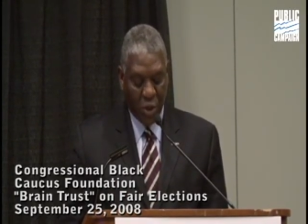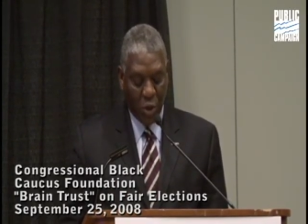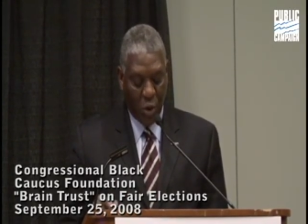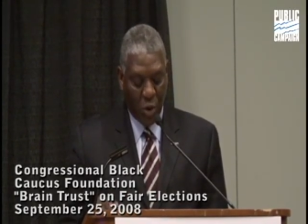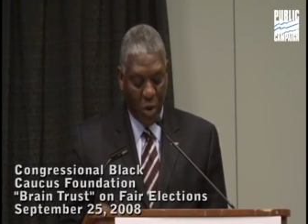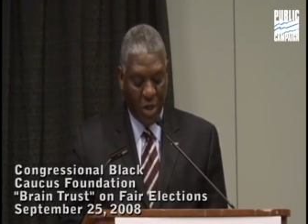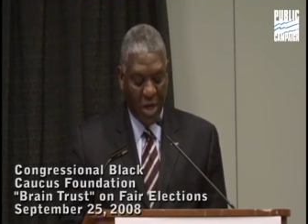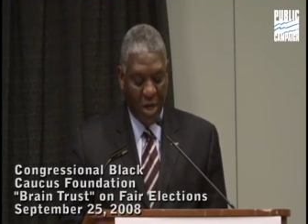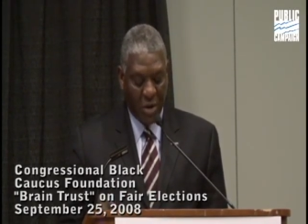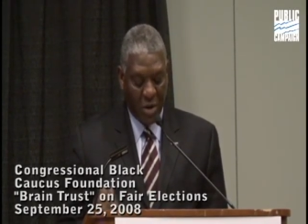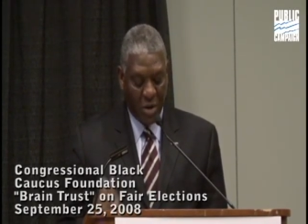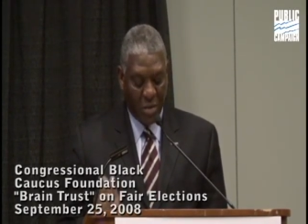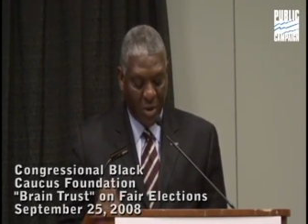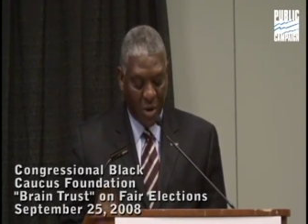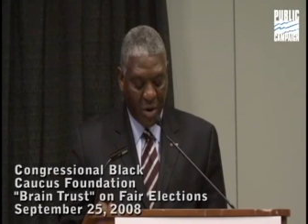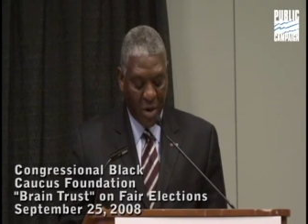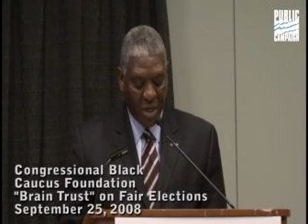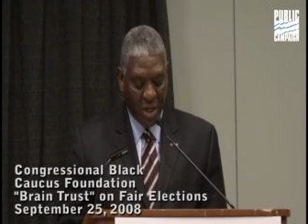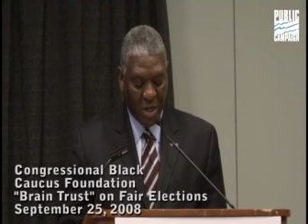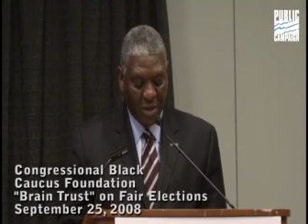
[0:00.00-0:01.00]
ordinary
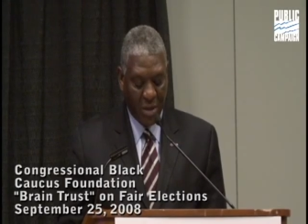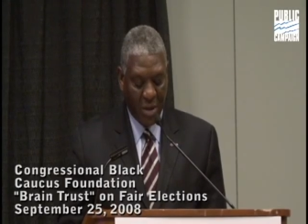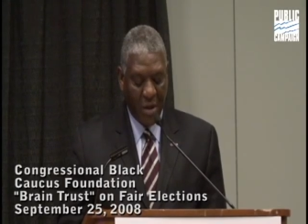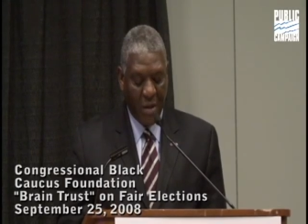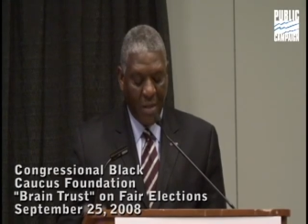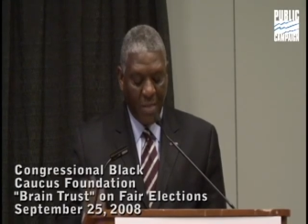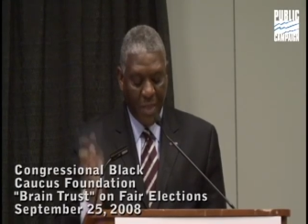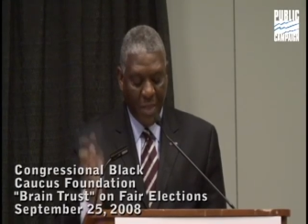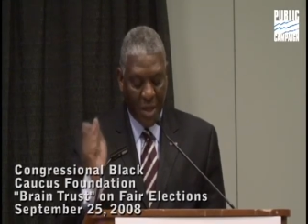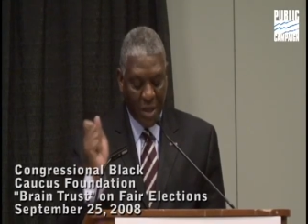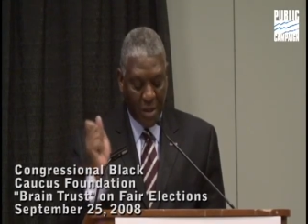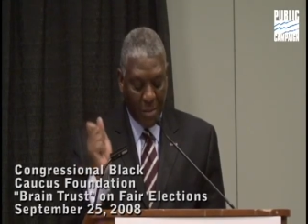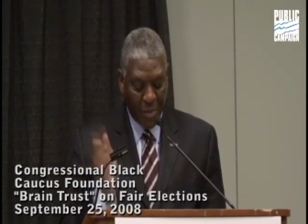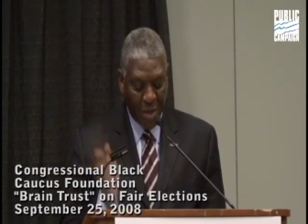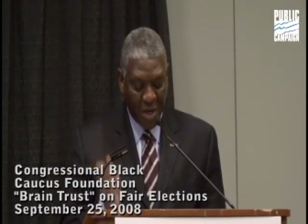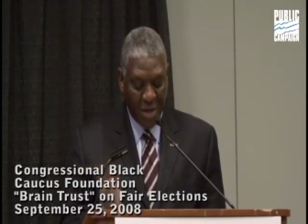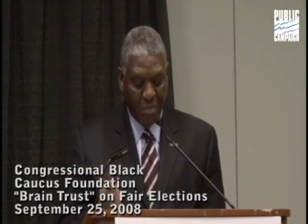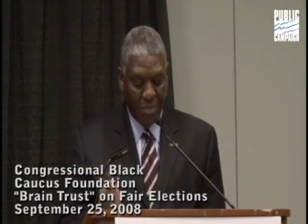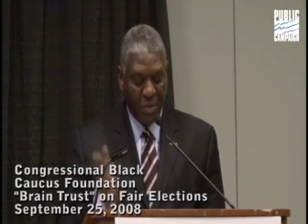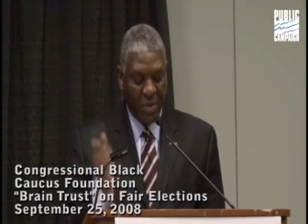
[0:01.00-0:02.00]
American than the
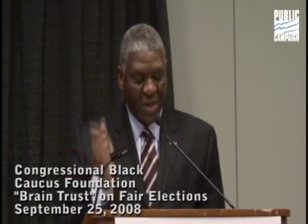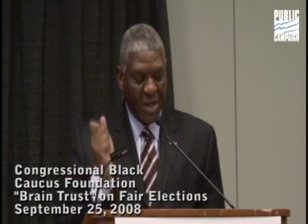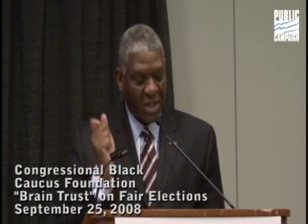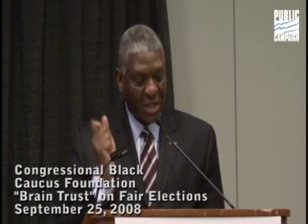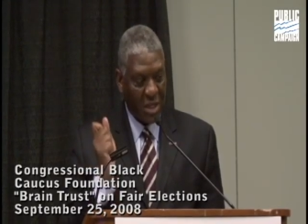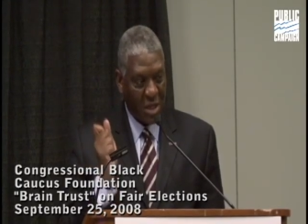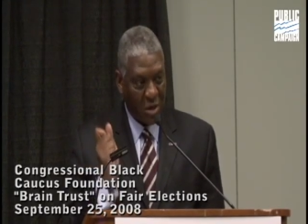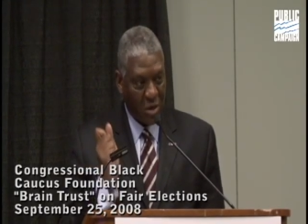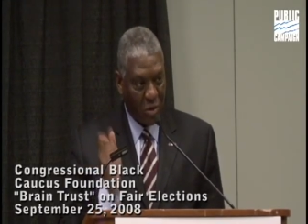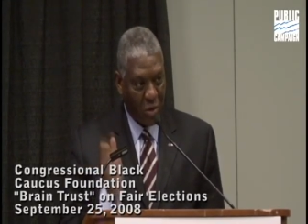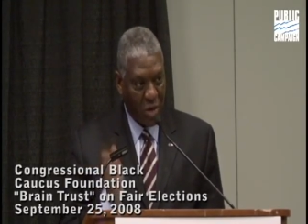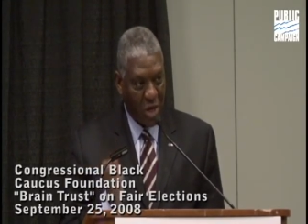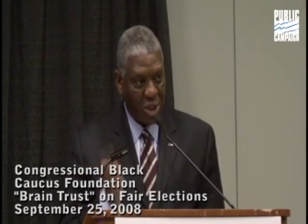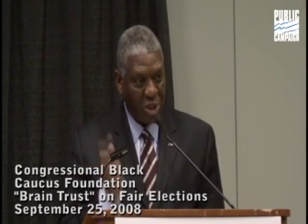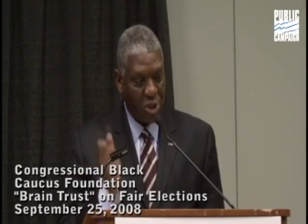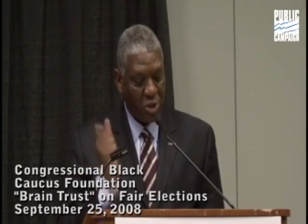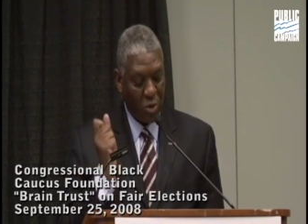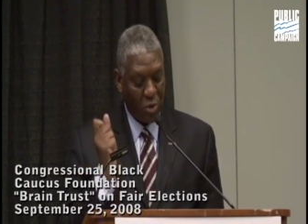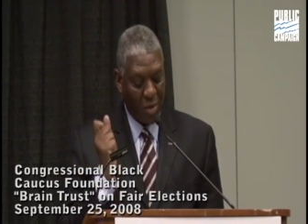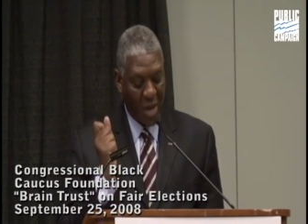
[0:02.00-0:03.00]
people that the
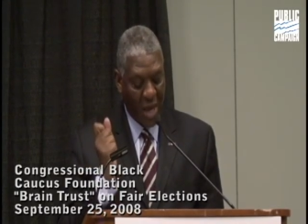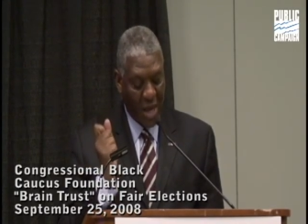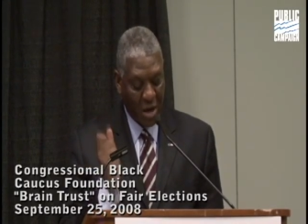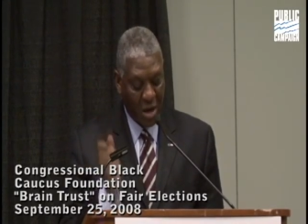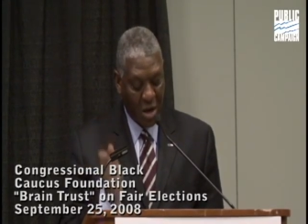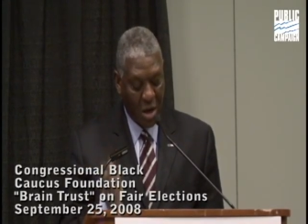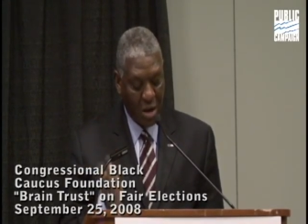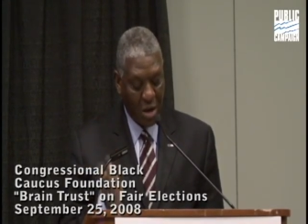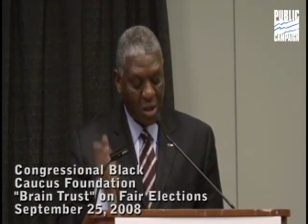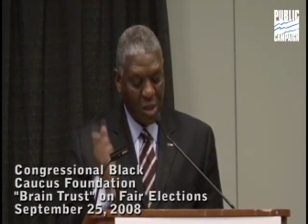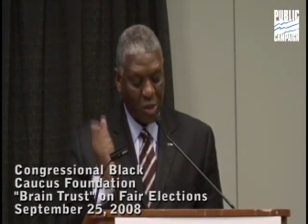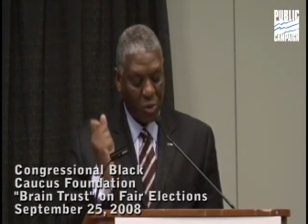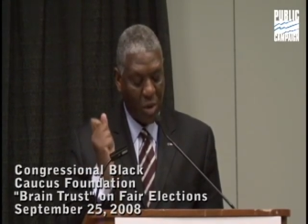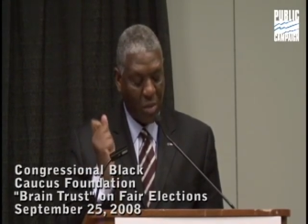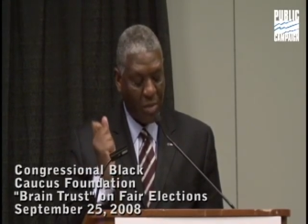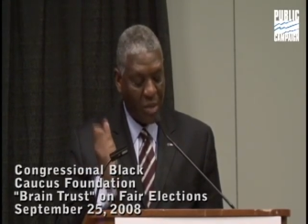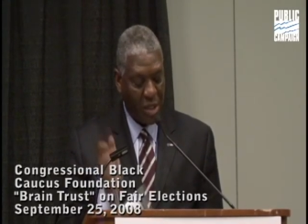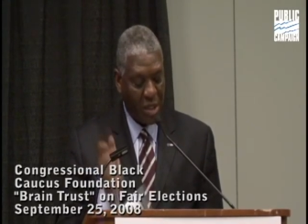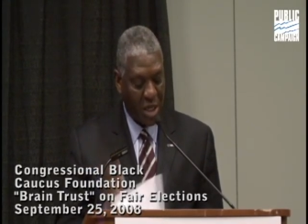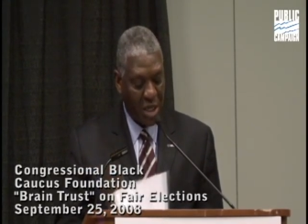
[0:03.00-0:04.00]
Congressional Black Caucus
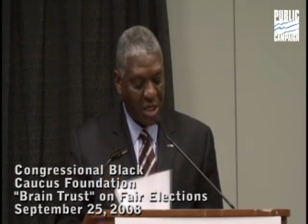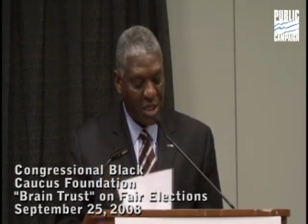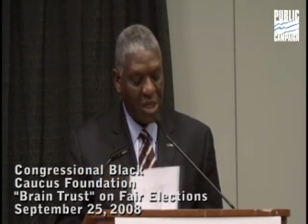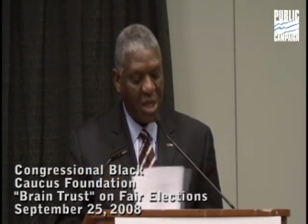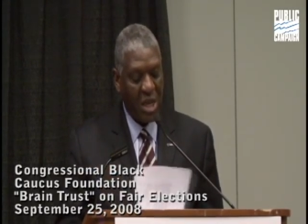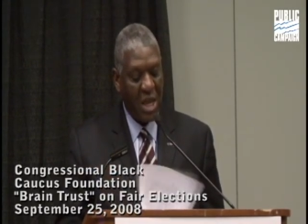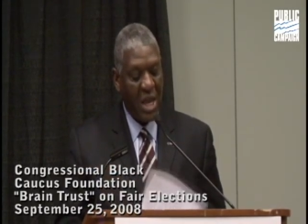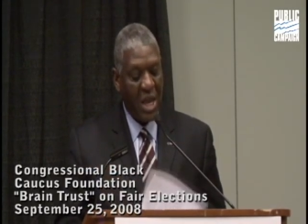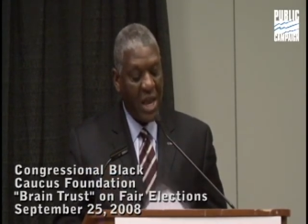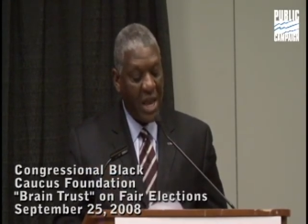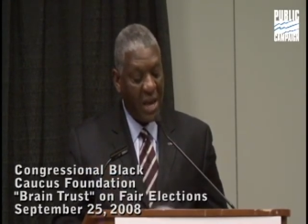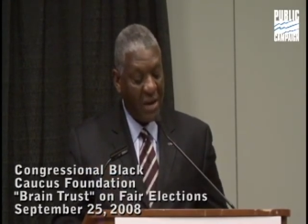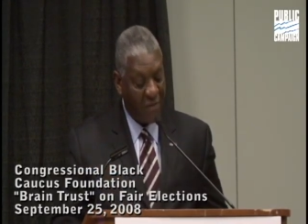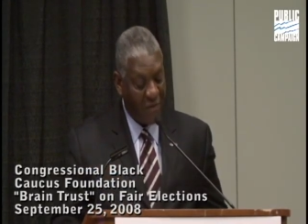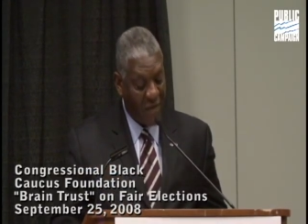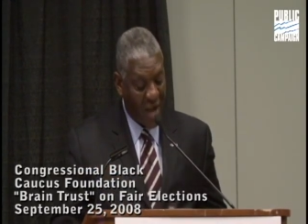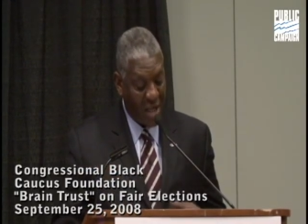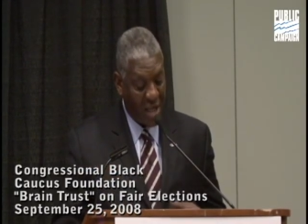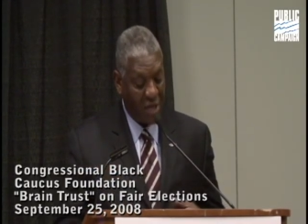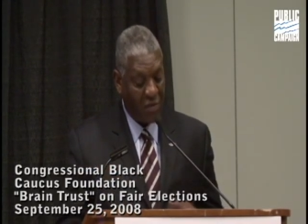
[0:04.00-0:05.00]
represents and
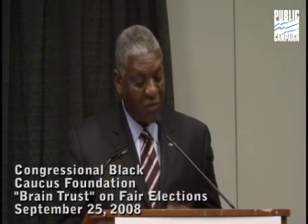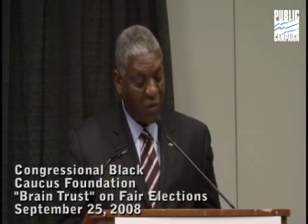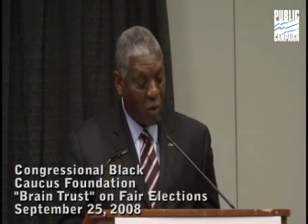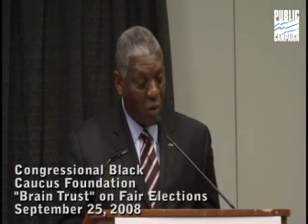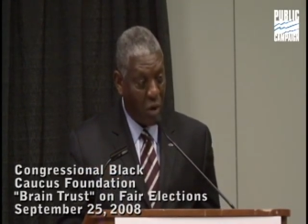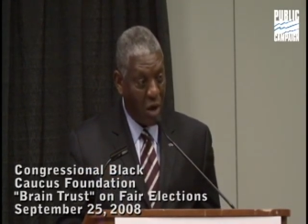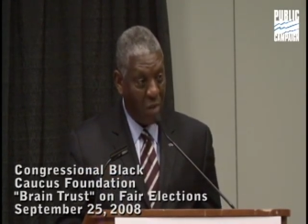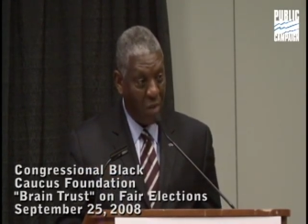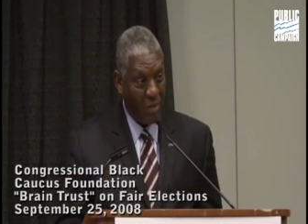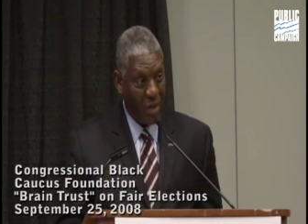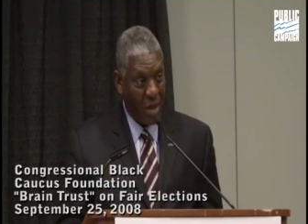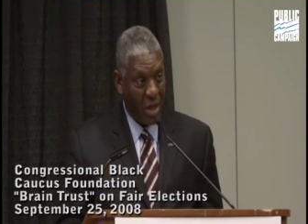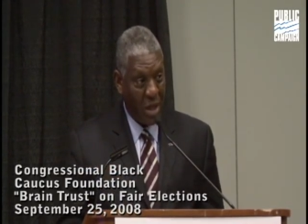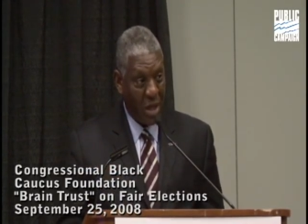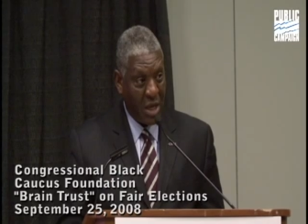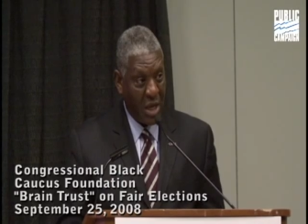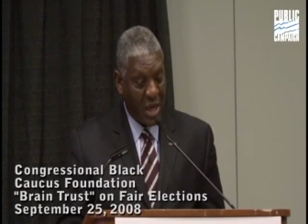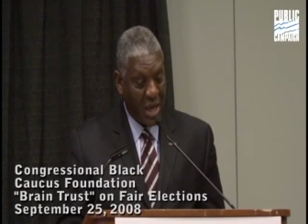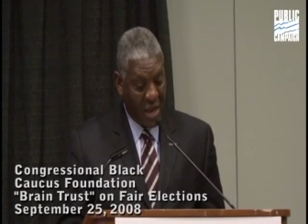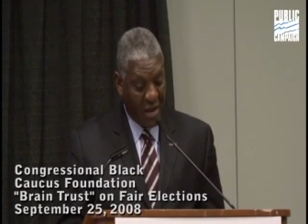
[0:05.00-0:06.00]
fights for
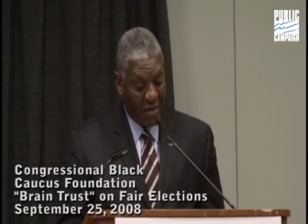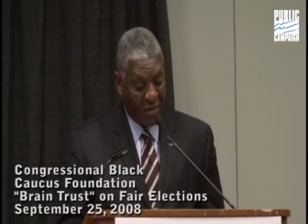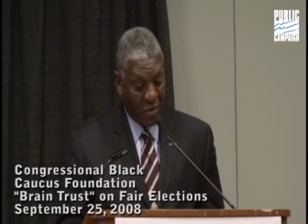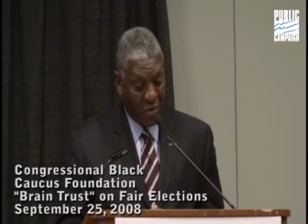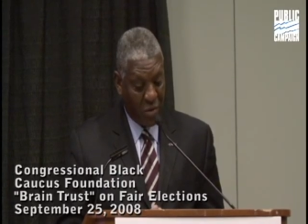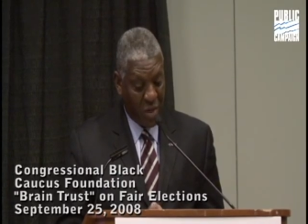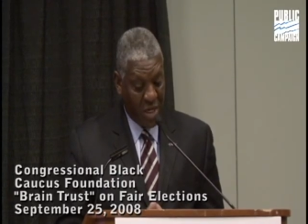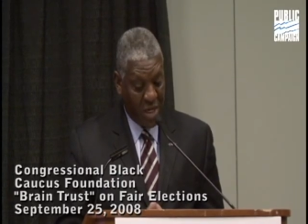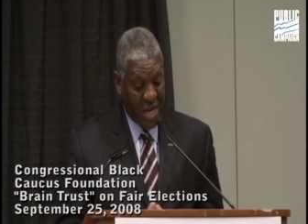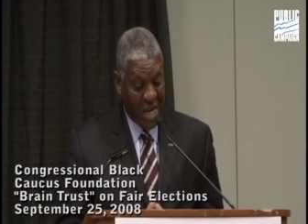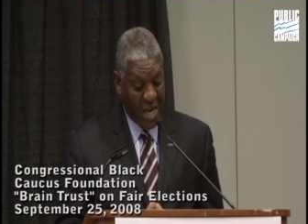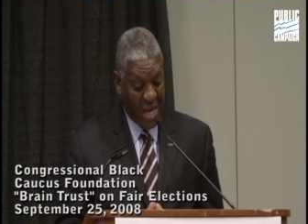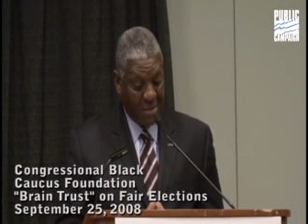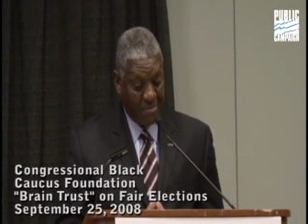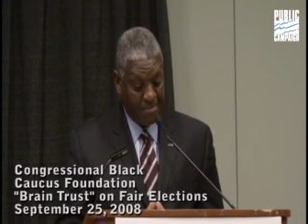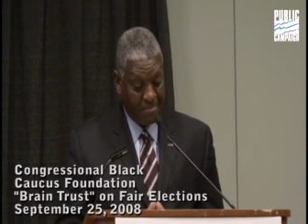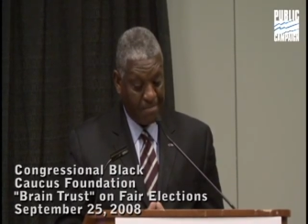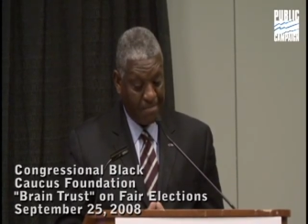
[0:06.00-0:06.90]
every day.